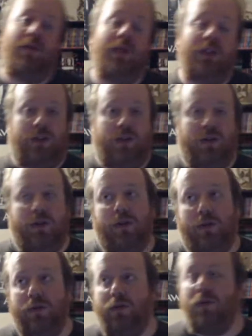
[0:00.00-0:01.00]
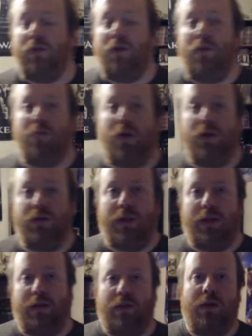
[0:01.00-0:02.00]
which bodes
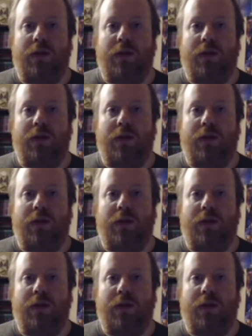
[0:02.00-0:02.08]
well.